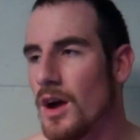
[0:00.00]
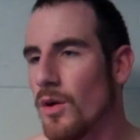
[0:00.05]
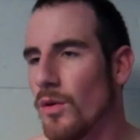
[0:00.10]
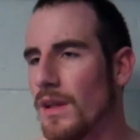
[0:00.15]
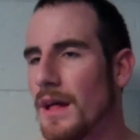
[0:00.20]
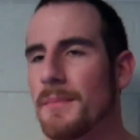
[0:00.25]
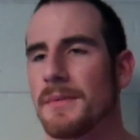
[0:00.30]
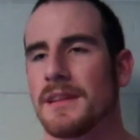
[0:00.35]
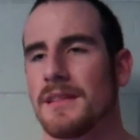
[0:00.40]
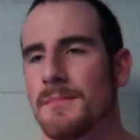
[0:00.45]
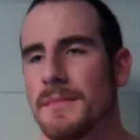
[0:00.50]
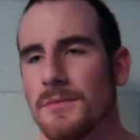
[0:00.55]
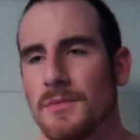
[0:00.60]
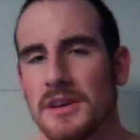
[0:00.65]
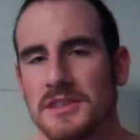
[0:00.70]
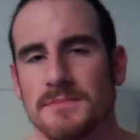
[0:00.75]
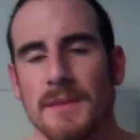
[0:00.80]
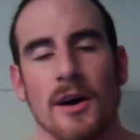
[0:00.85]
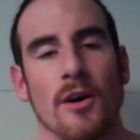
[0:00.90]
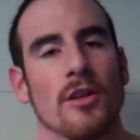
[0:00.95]
Well, I've been in the
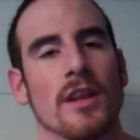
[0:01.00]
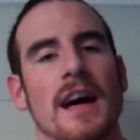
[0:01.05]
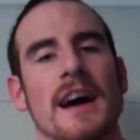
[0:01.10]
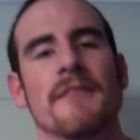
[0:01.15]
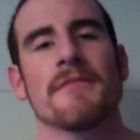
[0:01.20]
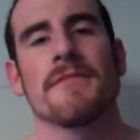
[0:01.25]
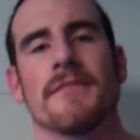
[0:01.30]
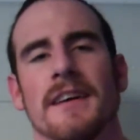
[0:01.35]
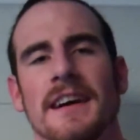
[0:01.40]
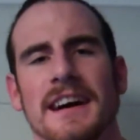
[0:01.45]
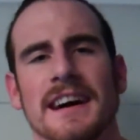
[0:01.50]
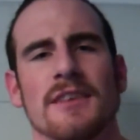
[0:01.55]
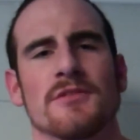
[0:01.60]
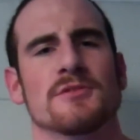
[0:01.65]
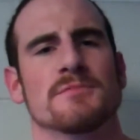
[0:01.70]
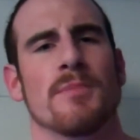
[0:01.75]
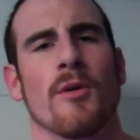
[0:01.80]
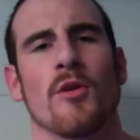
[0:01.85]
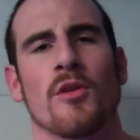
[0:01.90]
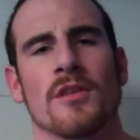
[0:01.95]
Midwest my whole life. I
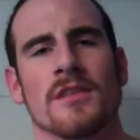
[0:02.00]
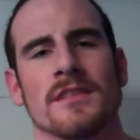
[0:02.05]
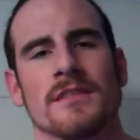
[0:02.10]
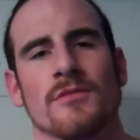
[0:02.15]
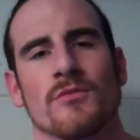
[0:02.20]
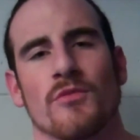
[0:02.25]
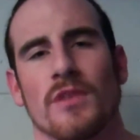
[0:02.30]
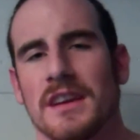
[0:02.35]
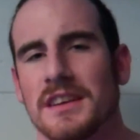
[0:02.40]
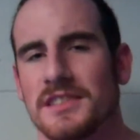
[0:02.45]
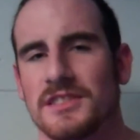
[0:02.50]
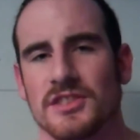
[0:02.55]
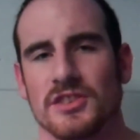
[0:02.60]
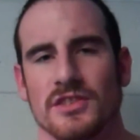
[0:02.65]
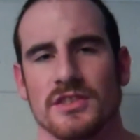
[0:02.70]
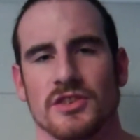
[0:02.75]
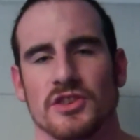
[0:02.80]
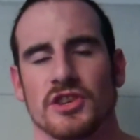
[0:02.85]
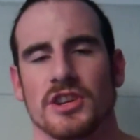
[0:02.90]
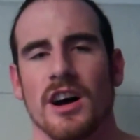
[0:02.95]
was born, raised
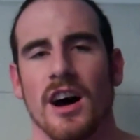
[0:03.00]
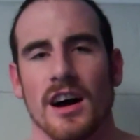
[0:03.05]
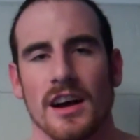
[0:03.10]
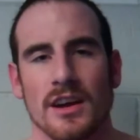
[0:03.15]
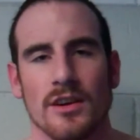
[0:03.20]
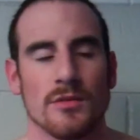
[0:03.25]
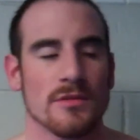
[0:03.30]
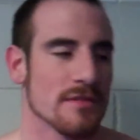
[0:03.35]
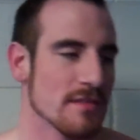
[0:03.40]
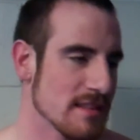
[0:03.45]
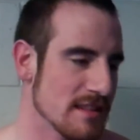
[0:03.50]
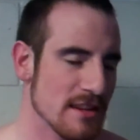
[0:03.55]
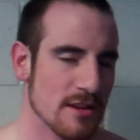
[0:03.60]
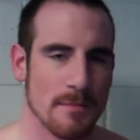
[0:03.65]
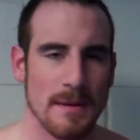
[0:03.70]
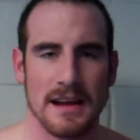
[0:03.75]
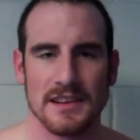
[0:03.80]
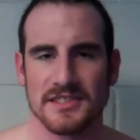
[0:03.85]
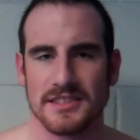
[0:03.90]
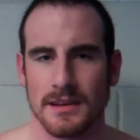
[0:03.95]
in Chicago,
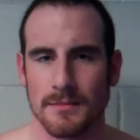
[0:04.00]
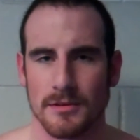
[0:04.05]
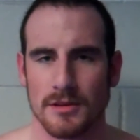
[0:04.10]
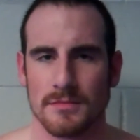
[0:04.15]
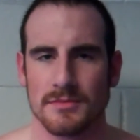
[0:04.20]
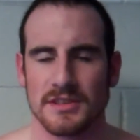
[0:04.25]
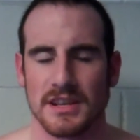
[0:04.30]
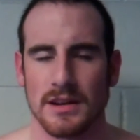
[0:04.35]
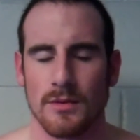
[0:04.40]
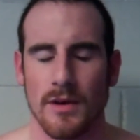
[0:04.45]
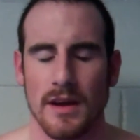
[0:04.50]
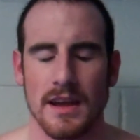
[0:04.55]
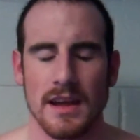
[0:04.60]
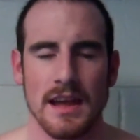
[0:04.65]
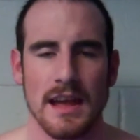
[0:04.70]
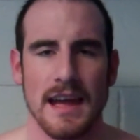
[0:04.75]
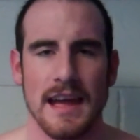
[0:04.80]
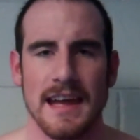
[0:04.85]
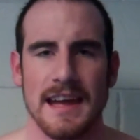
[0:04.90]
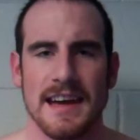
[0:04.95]
nearby suburbs anyway,
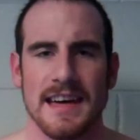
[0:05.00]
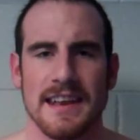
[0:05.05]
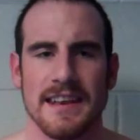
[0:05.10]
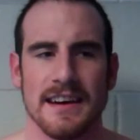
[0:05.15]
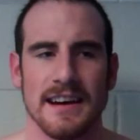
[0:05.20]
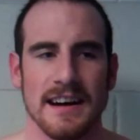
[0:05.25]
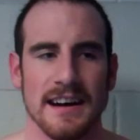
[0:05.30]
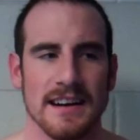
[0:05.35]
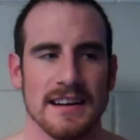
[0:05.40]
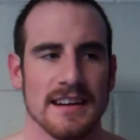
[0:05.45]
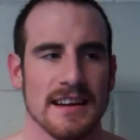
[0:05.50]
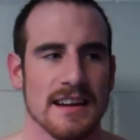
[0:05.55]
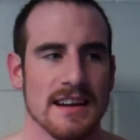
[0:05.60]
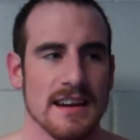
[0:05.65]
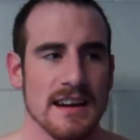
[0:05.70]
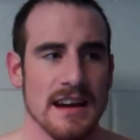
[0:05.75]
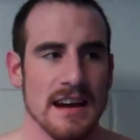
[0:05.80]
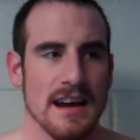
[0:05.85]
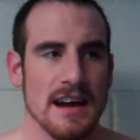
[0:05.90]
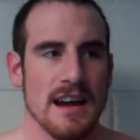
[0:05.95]
and I
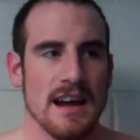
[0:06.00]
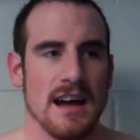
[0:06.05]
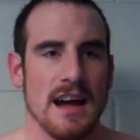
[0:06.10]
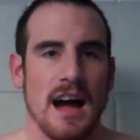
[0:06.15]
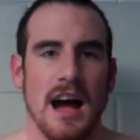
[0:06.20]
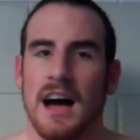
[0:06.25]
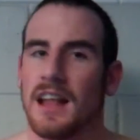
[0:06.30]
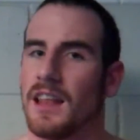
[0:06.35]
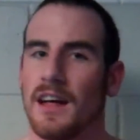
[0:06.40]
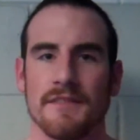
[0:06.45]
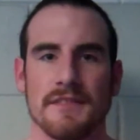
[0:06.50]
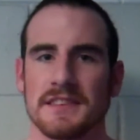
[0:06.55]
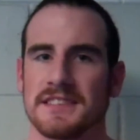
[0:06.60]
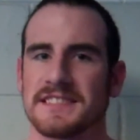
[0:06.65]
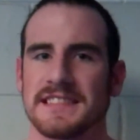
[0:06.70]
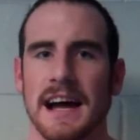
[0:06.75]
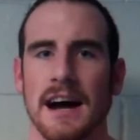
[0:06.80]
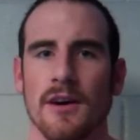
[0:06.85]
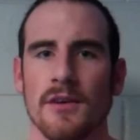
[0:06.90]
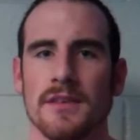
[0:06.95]
love
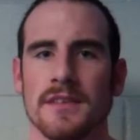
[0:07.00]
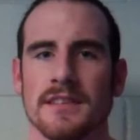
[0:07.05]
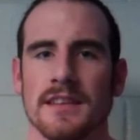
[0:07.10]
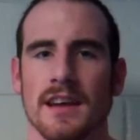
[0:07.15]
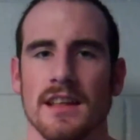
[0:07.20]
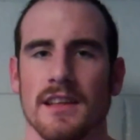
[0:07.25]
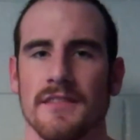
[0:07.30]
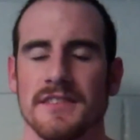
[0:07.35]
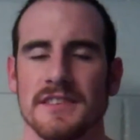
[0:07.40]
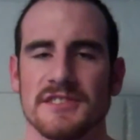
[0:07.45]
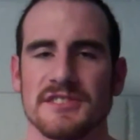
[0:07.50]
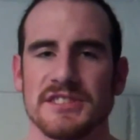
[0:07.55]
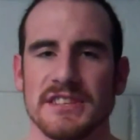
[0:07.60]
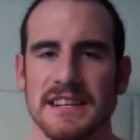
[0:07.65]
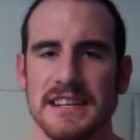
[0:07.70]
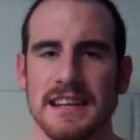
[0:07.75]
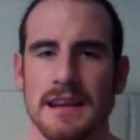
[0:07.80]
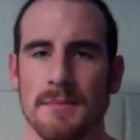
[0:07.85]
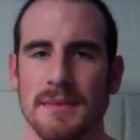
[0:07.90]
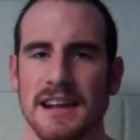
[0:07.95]
this town. I love this
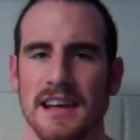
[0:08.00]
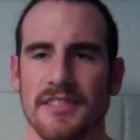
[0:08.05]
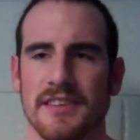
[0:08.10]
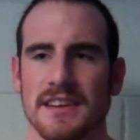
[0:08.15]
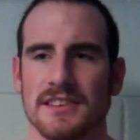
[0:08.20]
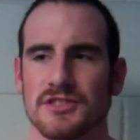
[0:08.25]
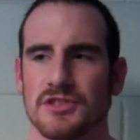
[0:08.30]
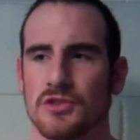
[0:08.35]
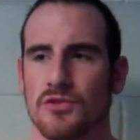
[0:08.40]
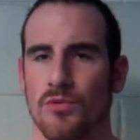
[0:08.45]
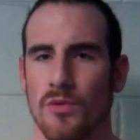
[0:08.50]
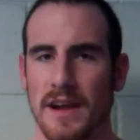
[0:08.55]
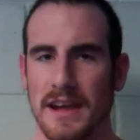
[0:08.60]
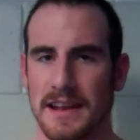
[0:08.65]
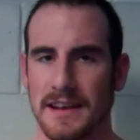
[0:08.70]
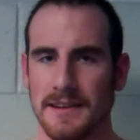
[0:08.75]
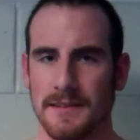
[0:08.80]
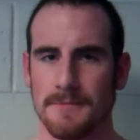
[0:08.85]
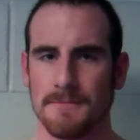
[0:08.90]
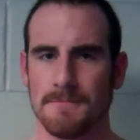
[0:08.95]
city. I mean, I think it's a
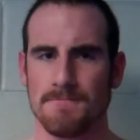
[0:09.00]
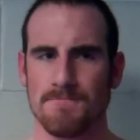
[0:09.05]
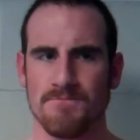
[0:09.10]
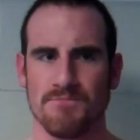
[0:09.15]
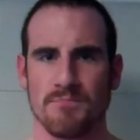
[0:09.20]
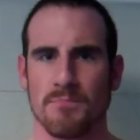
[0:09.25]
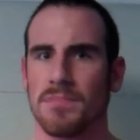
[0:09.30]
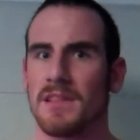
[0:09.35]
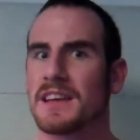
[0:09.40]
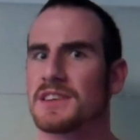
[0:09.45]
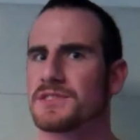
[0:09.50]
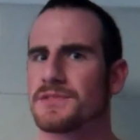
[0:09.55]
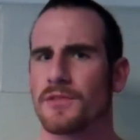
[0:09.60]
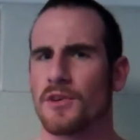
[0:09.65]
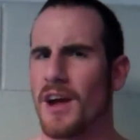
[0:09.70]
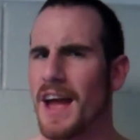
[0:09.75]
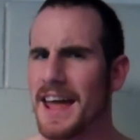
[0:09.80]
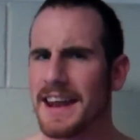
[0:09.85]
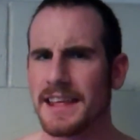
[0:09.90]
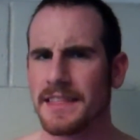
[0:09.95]
great place
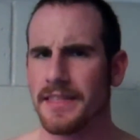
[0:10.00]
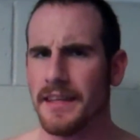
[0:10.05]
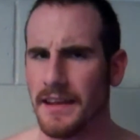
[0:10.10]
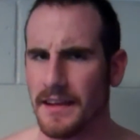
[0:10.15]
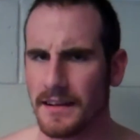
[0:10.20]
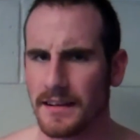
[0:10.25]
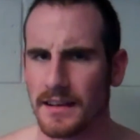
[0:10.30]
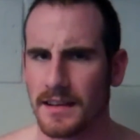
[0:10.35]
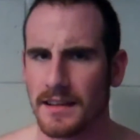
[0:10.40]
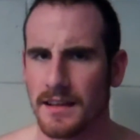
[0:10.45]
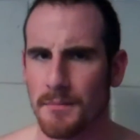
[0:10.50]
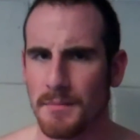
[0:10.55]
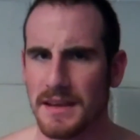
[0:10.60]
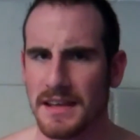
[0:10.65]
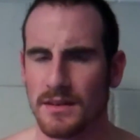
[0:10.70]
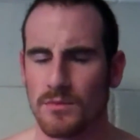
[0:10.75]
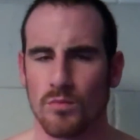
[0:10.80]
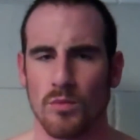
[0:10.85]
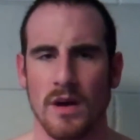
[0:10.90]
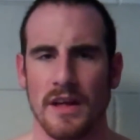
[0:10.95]
for anything. I
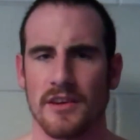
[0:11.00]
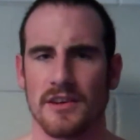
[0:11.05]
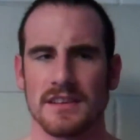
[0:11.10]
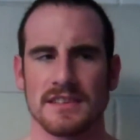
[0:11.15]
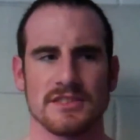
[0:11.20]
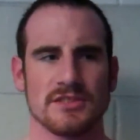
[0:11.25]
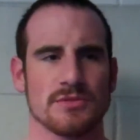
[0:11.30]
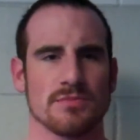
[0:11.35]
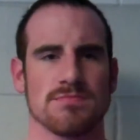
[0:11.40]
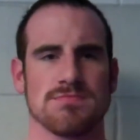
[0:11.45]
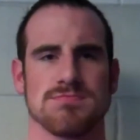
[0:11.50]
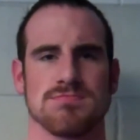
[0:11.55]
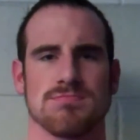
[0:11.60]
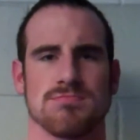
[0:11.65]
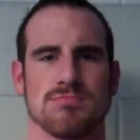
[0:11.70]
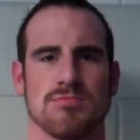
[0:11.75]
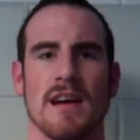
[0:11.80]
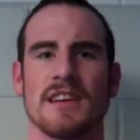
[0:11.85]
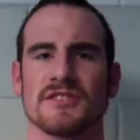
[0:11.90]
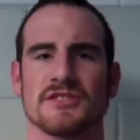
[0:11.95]
mean, whether it's
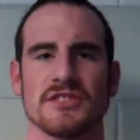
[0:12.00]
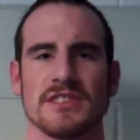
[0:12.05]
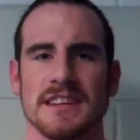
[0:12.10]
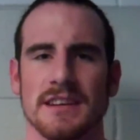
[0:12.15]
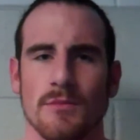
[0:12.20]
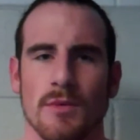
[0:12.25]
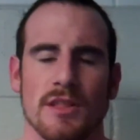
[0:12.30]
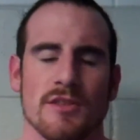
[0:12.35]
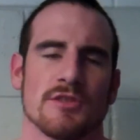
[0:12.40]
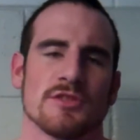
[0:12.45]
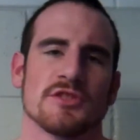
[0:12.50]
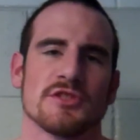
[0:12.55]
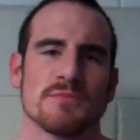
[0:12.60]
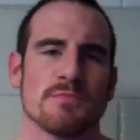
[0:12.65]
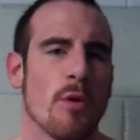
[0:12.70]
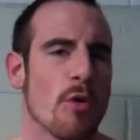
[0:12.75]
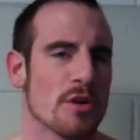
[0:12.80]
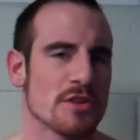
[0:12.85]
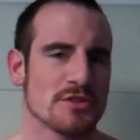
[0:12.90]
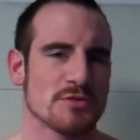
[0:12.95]
wrestling, whether it's
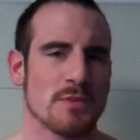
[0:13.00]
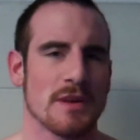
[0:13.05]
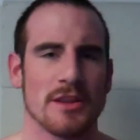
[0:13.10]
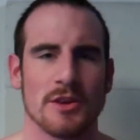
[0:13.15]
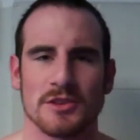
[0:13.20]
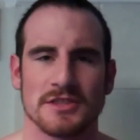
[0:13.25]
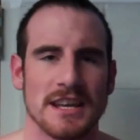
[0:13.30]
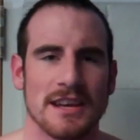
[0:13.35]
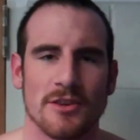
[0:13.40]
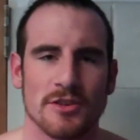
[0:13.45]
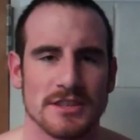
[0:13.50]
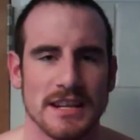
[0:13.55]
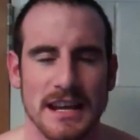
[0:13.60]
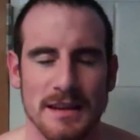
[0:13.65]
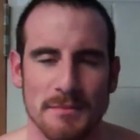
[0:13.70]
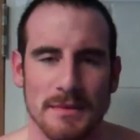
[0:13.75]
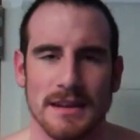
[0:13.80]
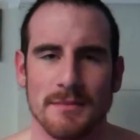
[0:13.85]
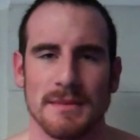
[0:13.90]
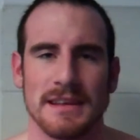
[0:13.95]
sports, whether it's entertainment.